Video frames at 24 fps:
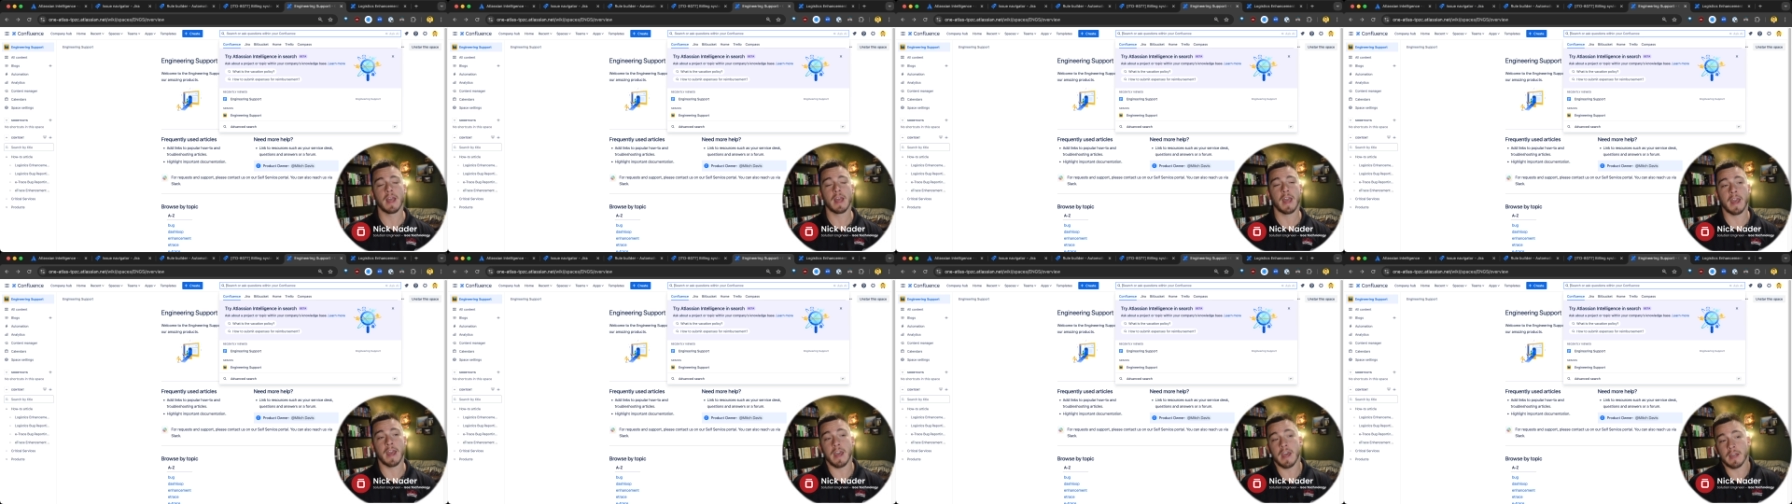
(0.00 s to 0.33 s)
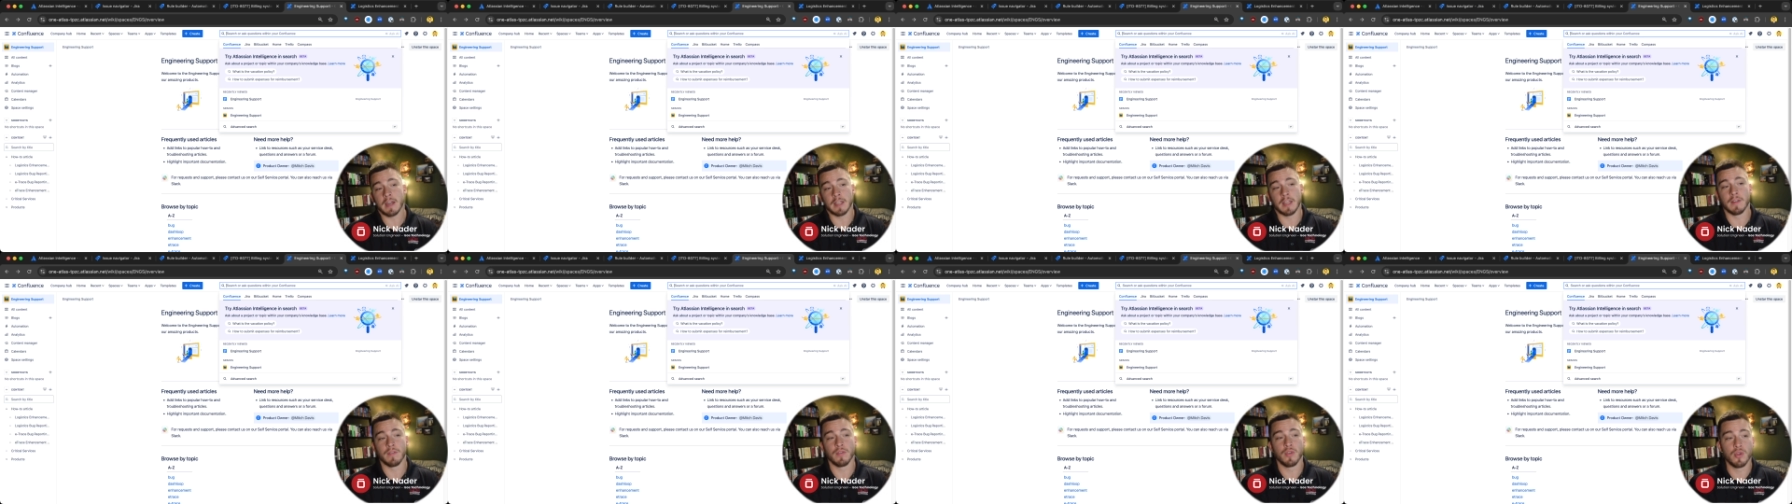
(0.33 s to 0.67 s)

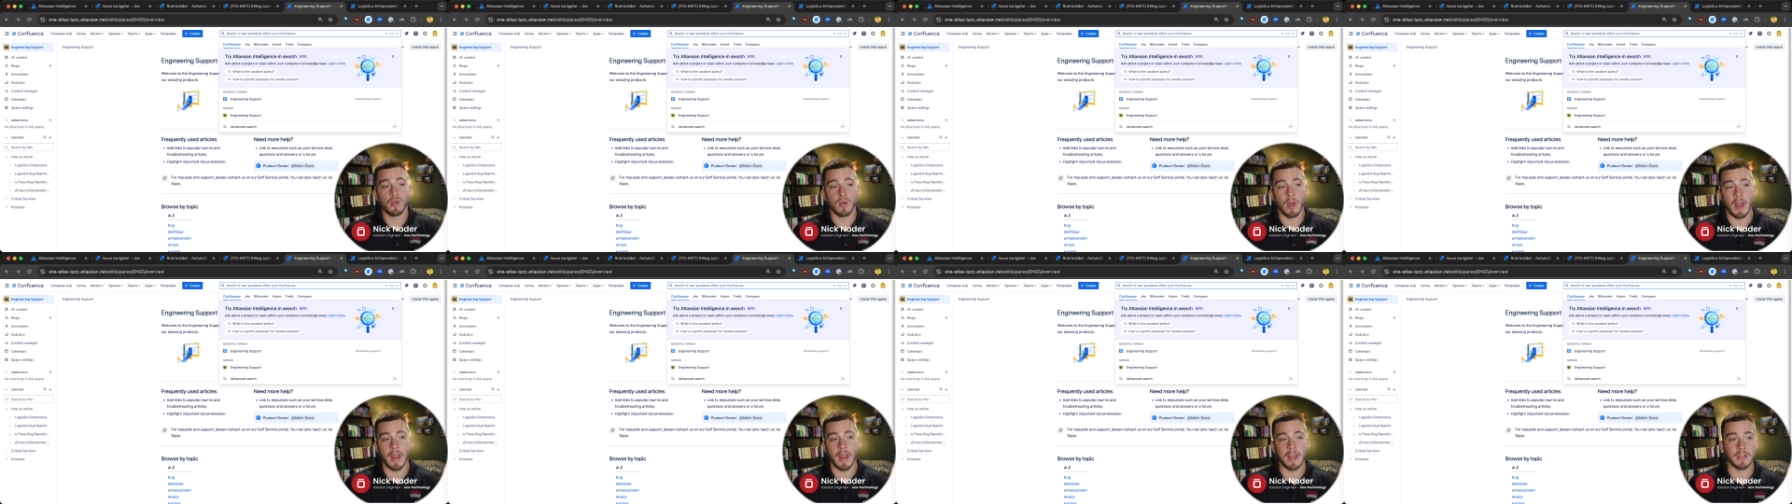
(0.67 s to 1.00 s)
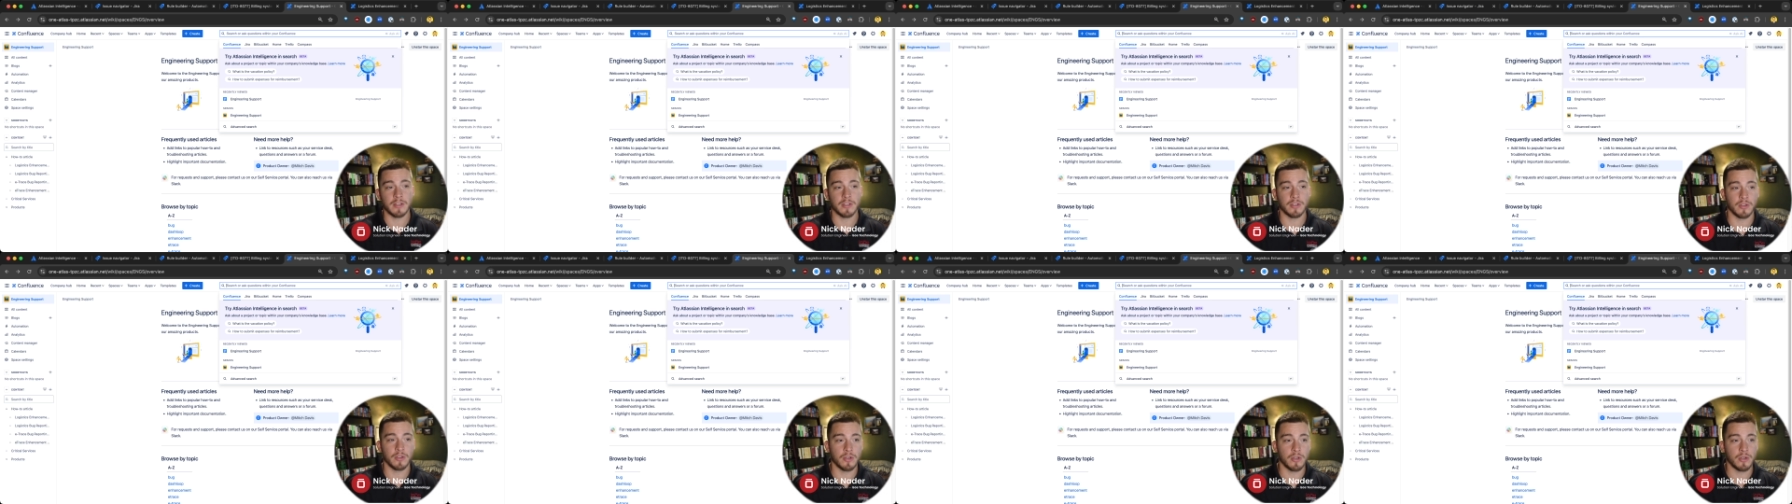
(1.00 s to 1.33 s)
and give you
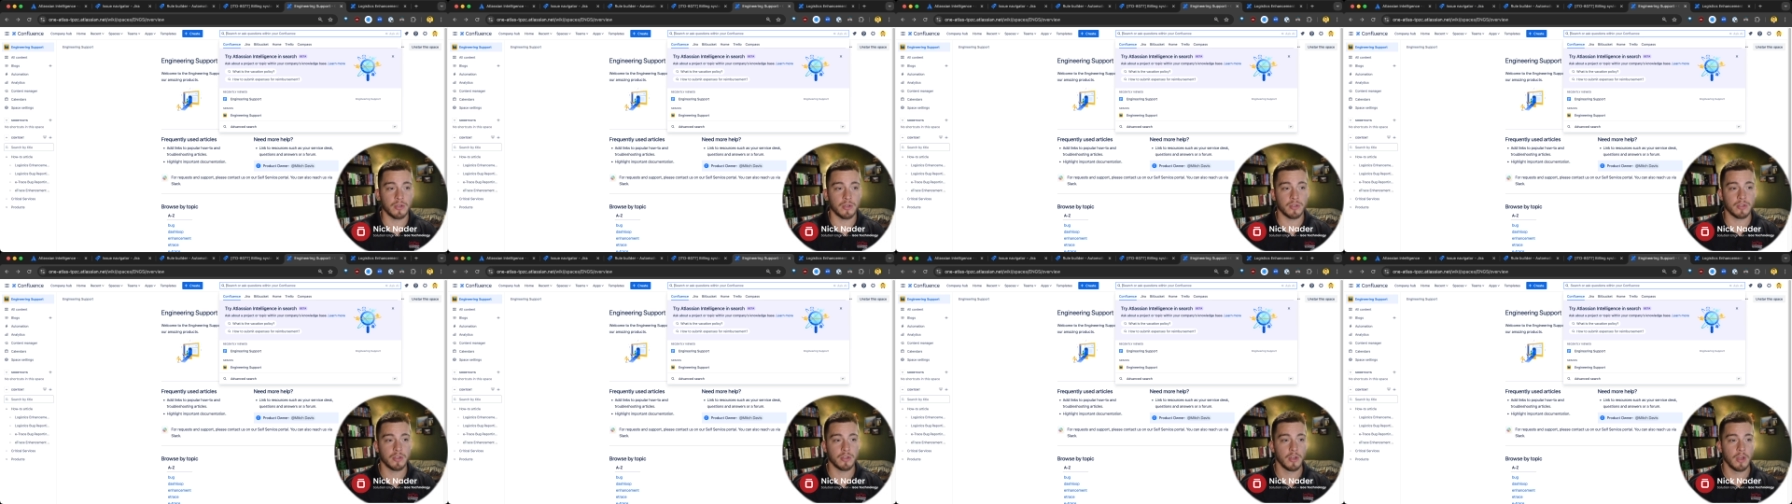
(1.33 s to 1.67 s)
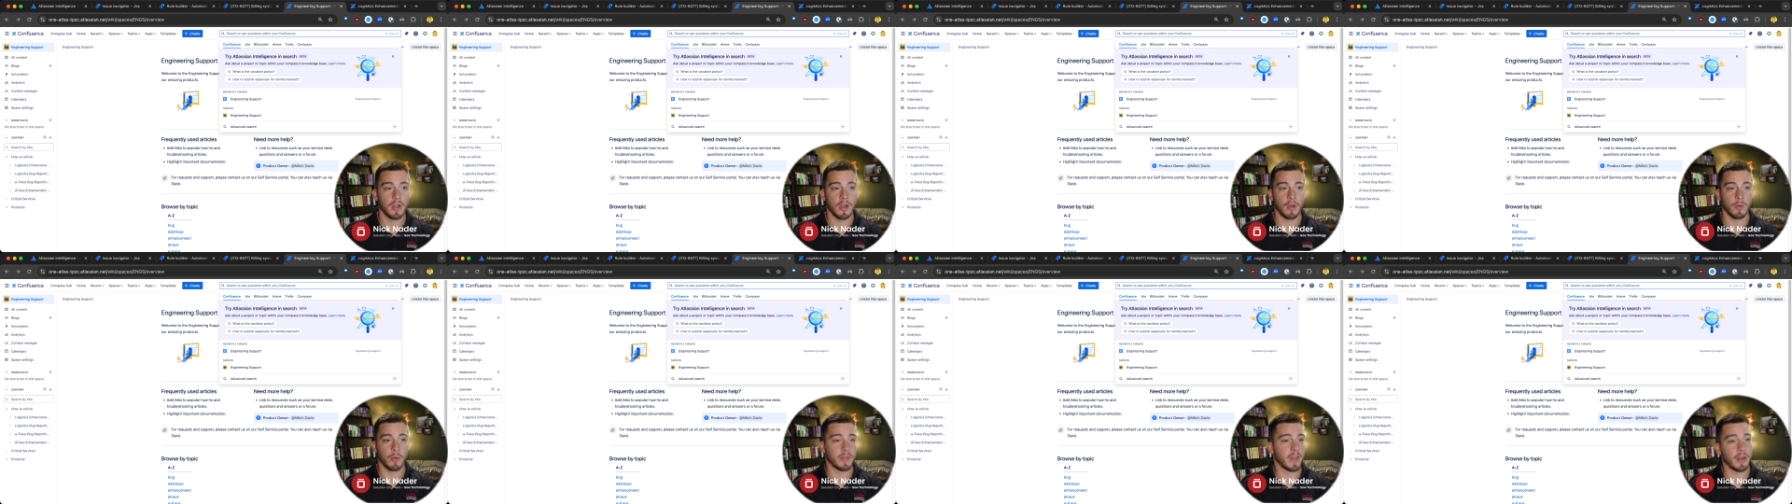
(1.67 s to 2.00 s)
answers
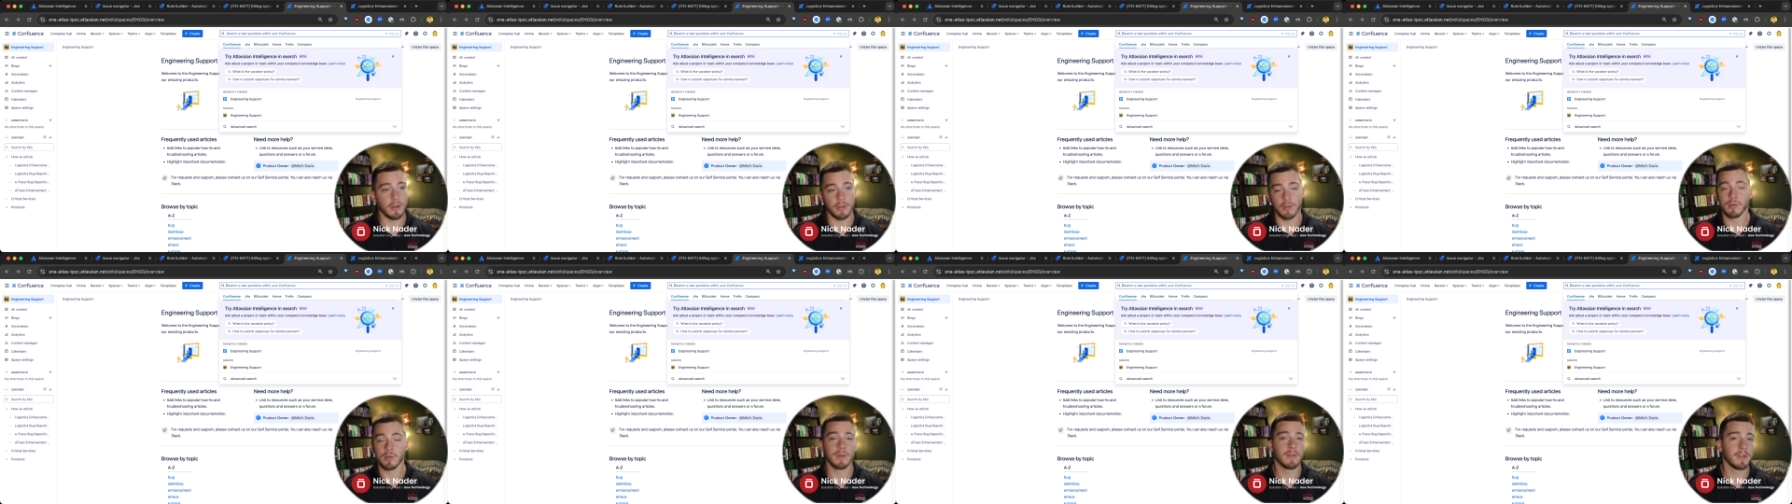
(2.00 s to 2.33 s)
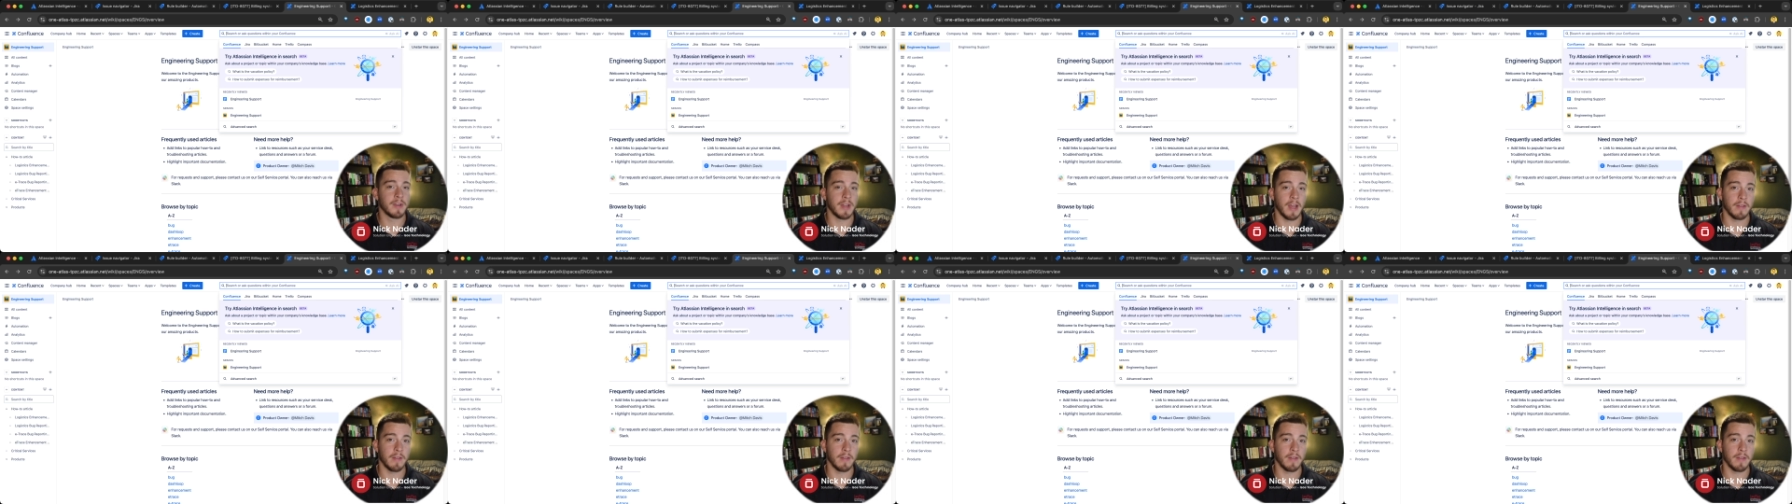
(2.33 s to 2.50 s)
without you even